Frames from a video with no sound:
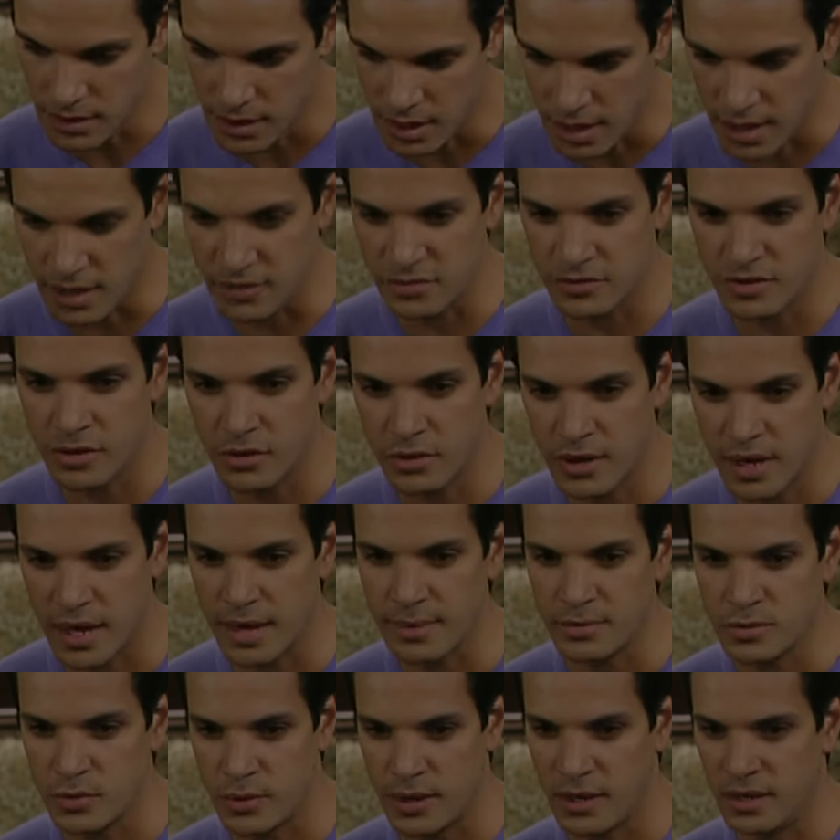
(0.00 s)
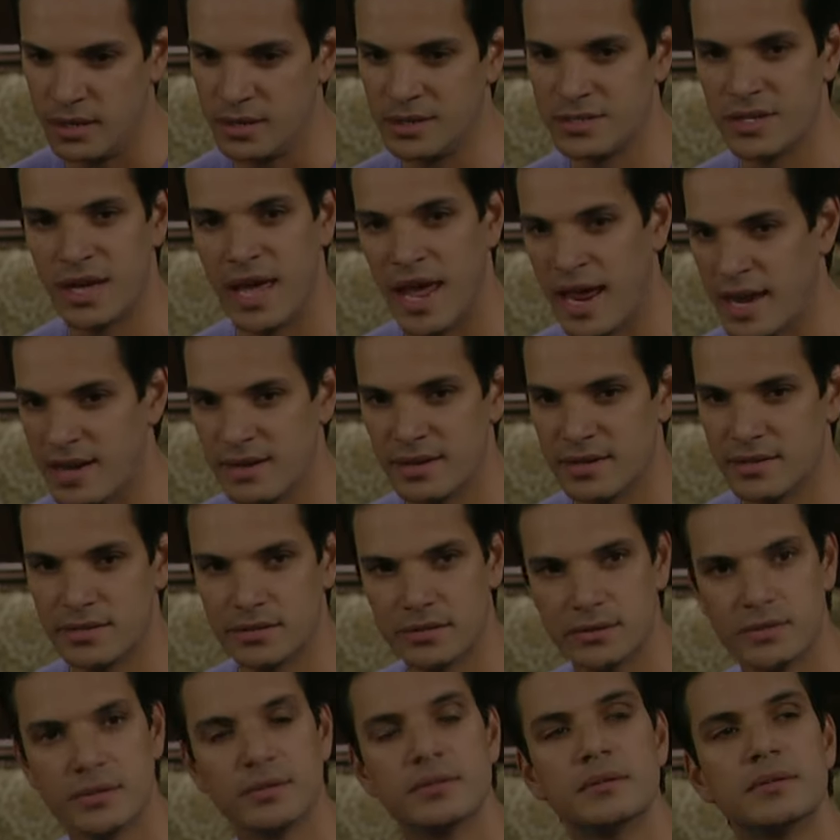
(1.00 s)
Enzo came to England to end it
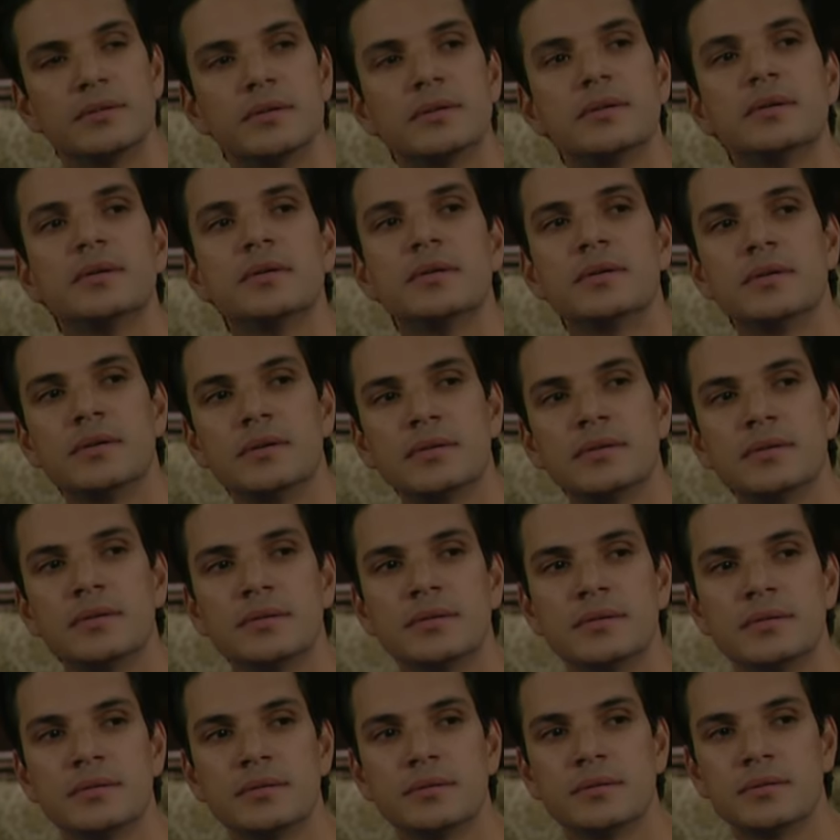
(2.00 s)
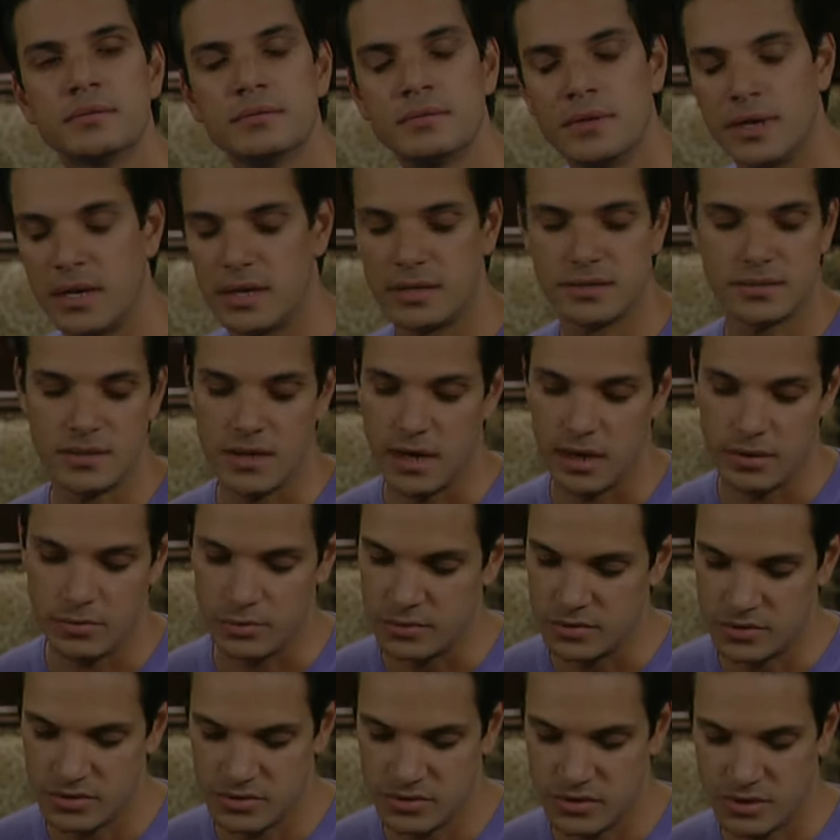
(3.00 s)
all. Last night
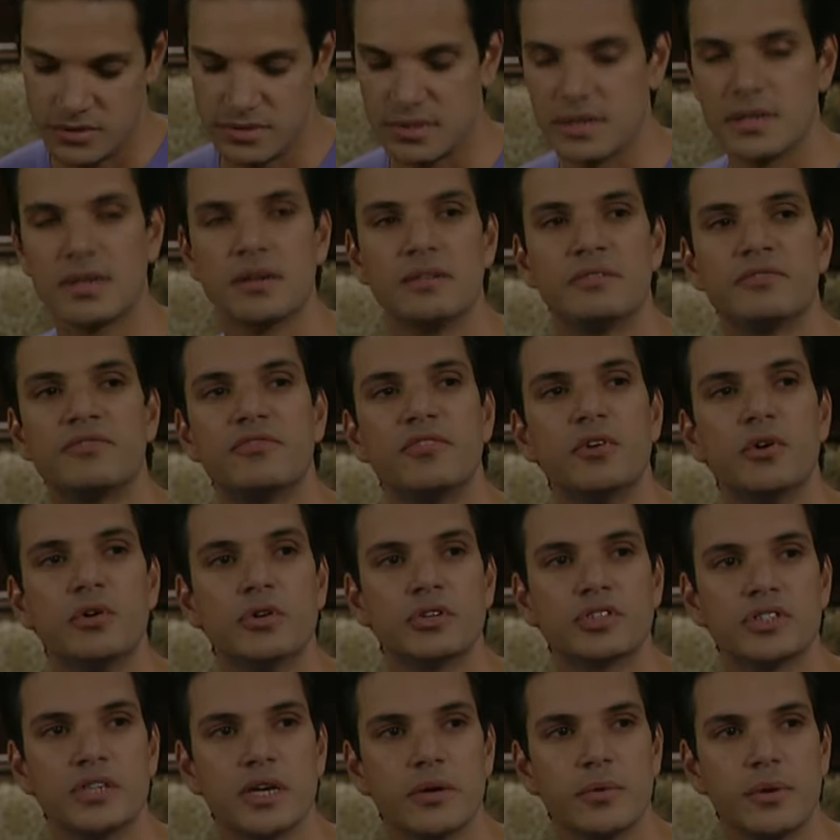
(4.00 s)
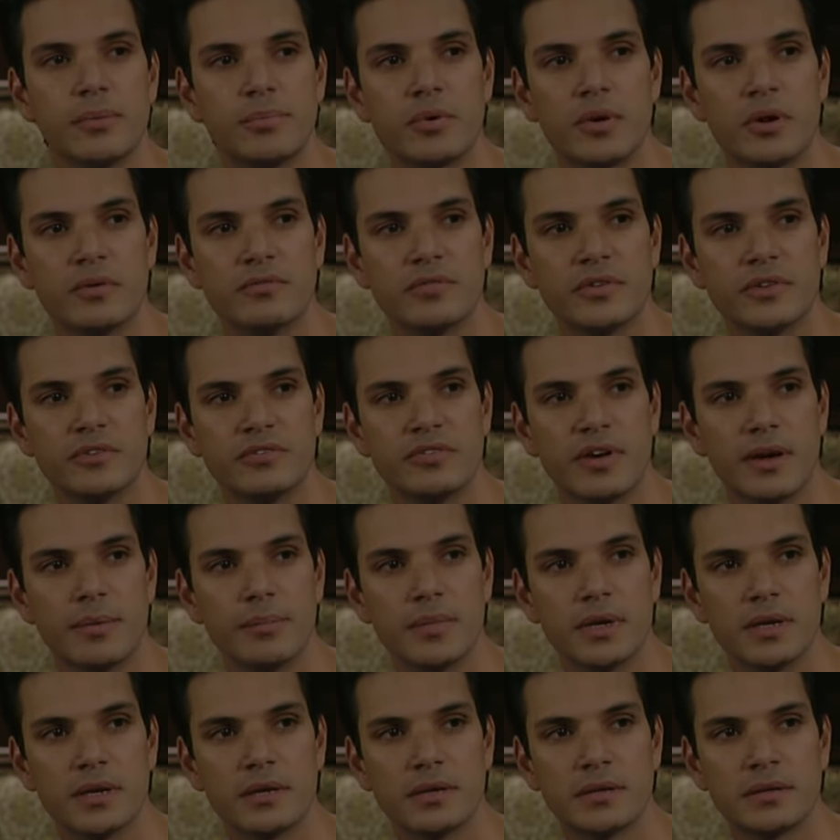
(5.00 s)
was just a little floor show we put on for the
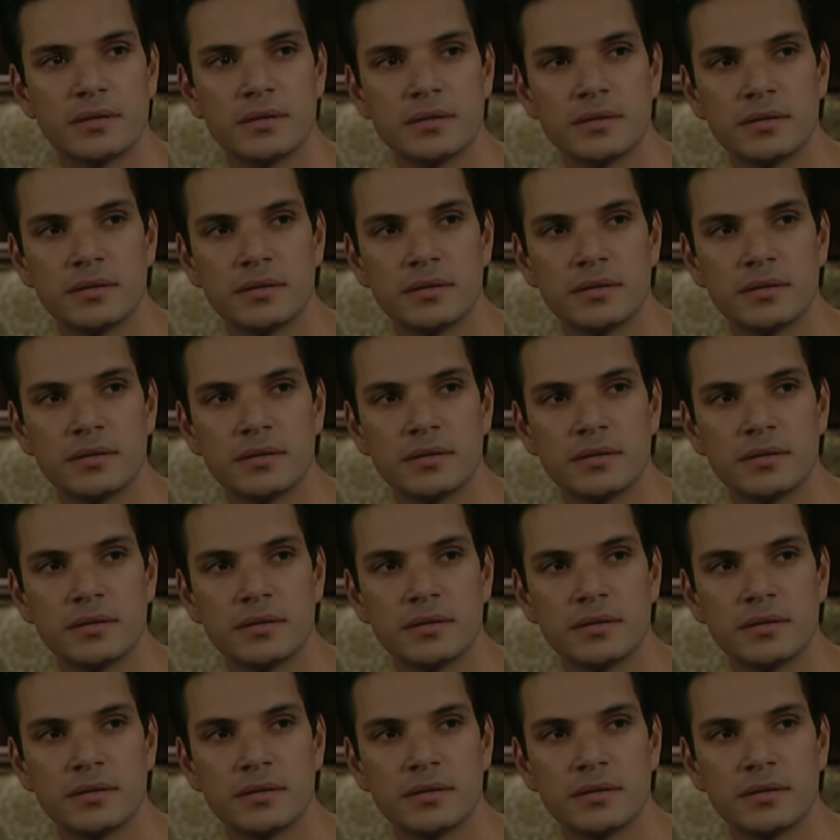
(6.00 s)
family. Oh,